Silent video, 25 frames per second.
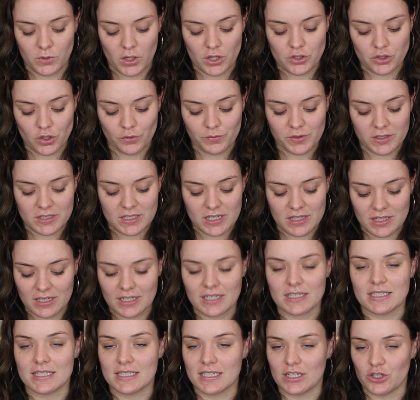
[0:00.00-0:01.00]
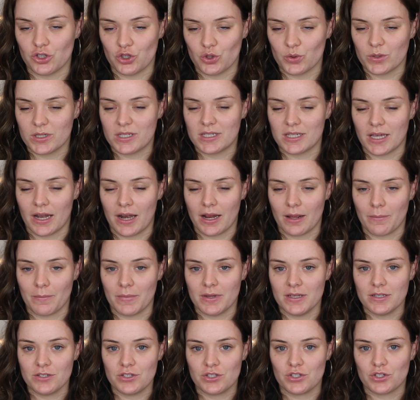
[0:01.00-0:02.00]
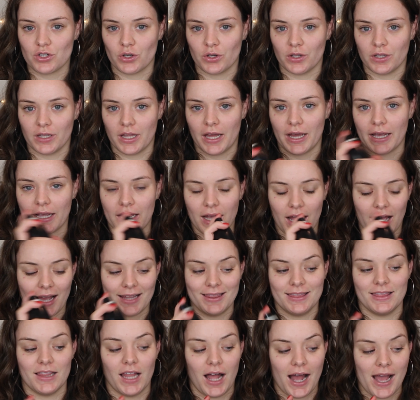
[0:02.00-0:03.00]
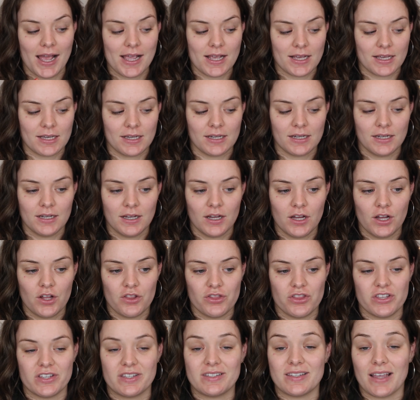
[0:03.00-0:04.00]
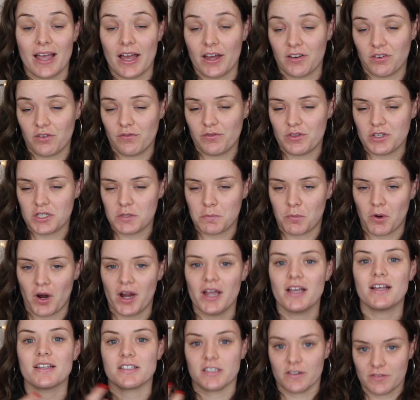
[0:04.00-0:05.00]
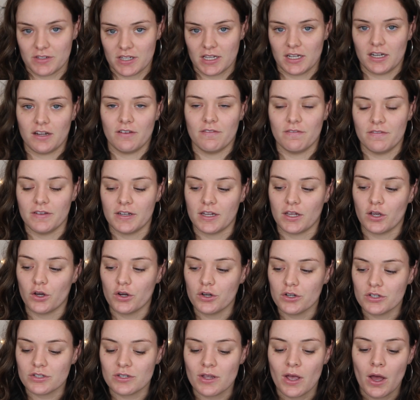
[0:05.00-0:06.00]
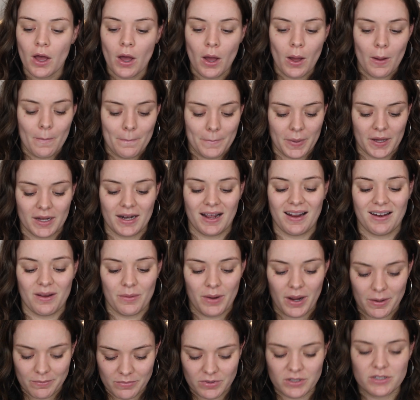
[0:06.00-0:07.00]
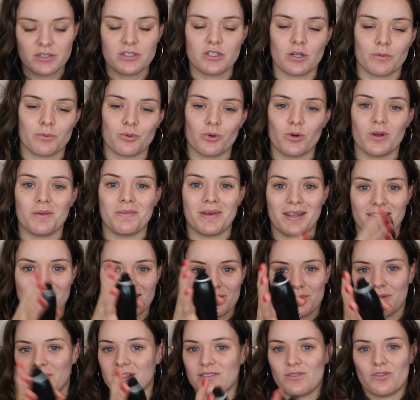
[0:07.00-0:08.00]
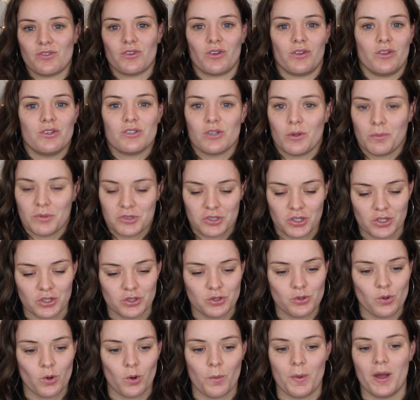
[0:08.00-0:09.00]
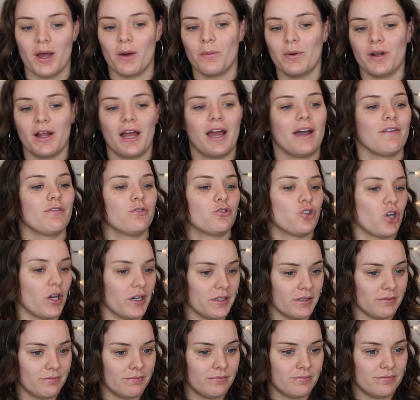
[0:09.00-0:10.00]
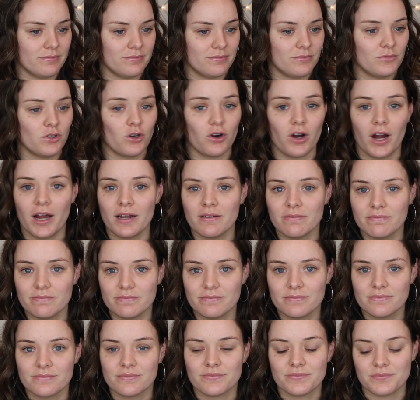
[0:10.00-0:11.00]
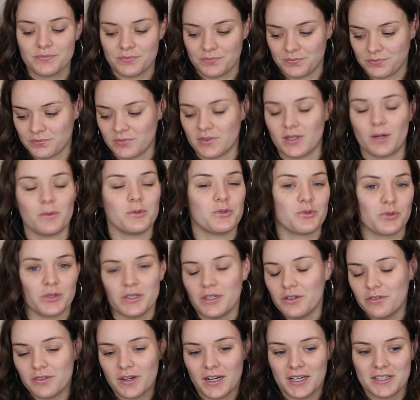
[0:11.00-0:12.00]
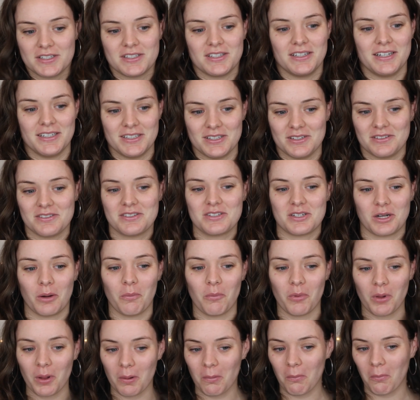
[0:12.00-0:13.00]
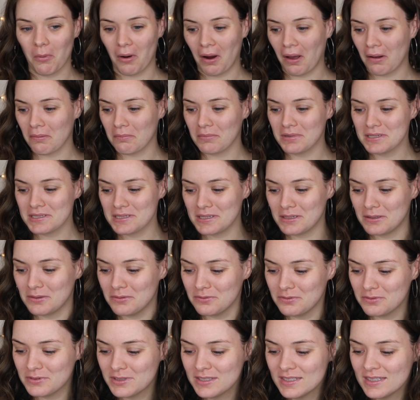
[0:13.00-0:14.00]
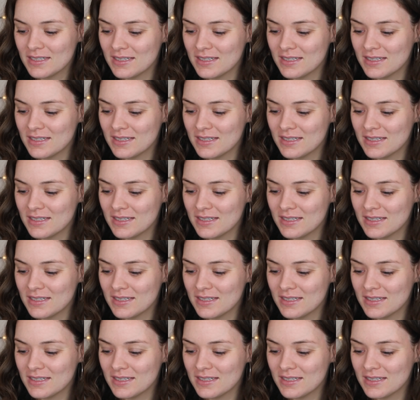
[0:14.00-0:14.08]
It's obviously the continuous setting mist, so like, I like the sound of the spray because I've seen it in videos. But anyway, I'm gonna stop talking about this because there's only so much I can talk about when I haven't tried it. All right? That was really fast and I didn't stumble over myself.